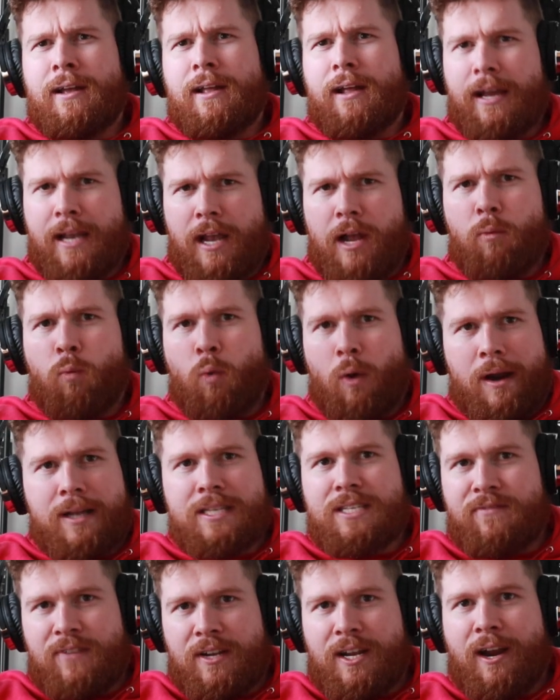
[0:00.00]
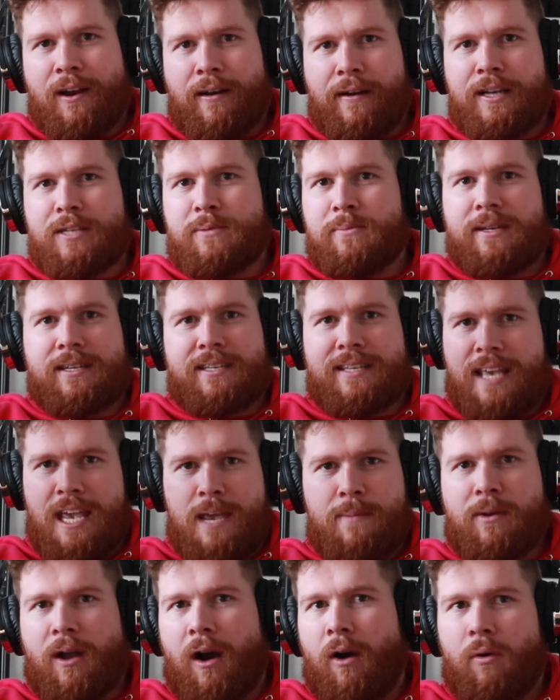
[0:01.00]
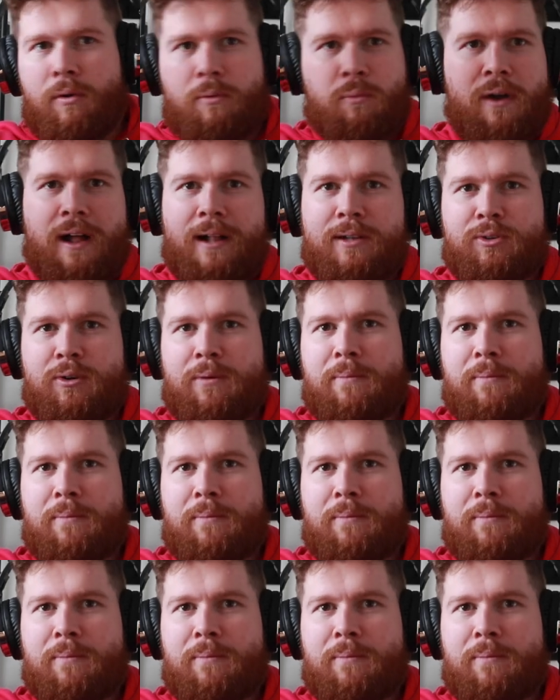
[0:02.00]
like words of encouragement, keep going, well oh, done,